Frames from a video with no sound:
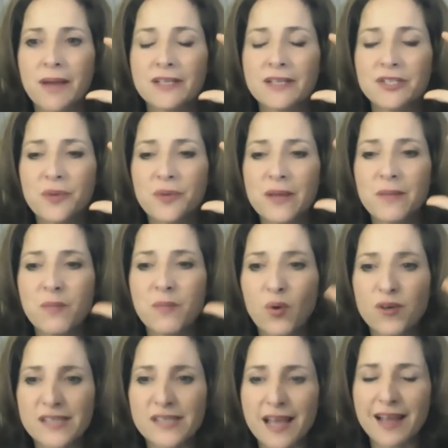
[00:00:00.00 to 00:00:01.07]
doing
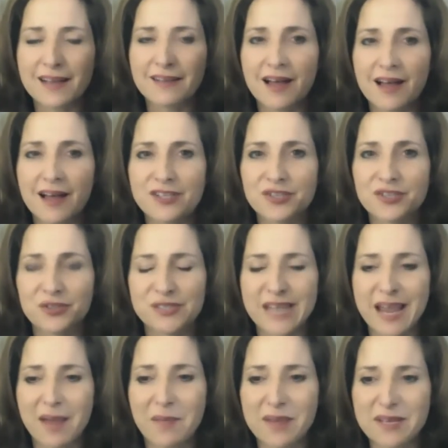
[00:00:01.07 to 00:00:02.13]
more psychological
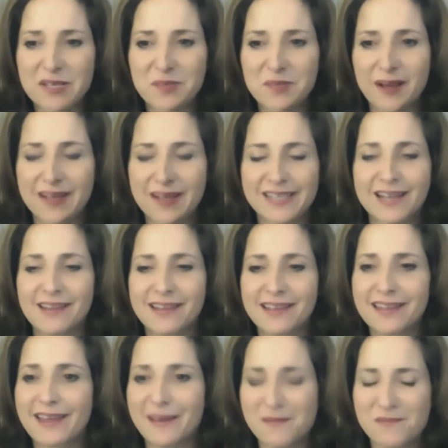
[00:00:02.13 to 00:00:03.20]
damage by telling
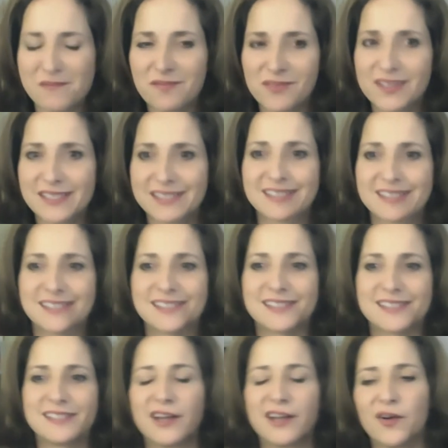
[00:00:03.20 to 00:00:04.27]
them this is,
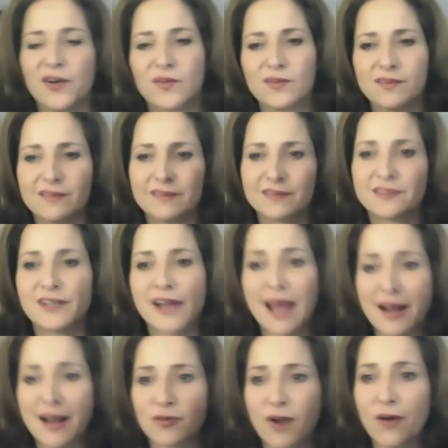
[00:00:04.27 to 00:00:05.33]
you're
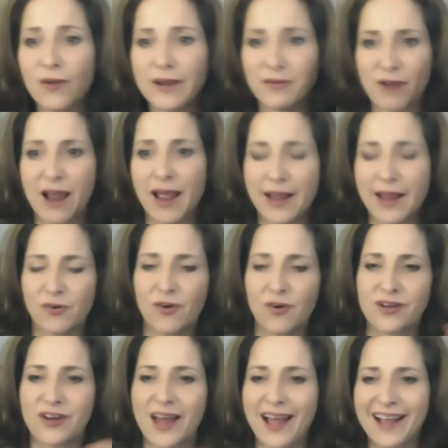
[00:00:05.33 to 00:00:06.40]
not growing right, or
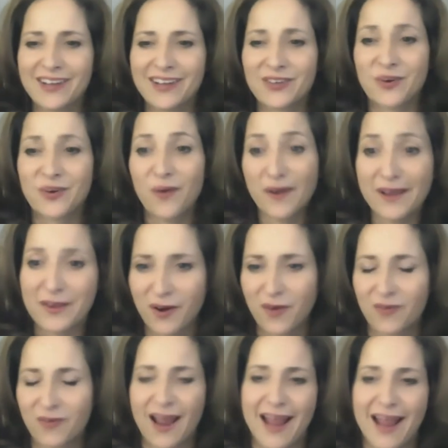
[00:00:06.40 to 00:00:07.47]
you're not going to grow
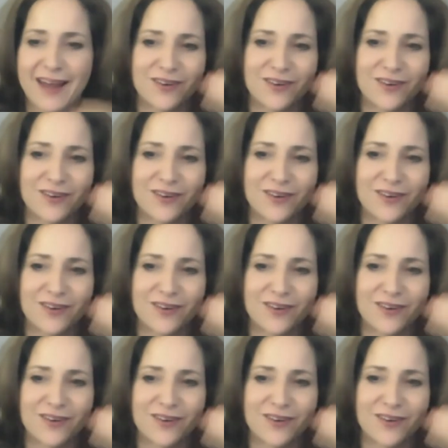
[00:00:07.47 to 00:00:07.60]
right,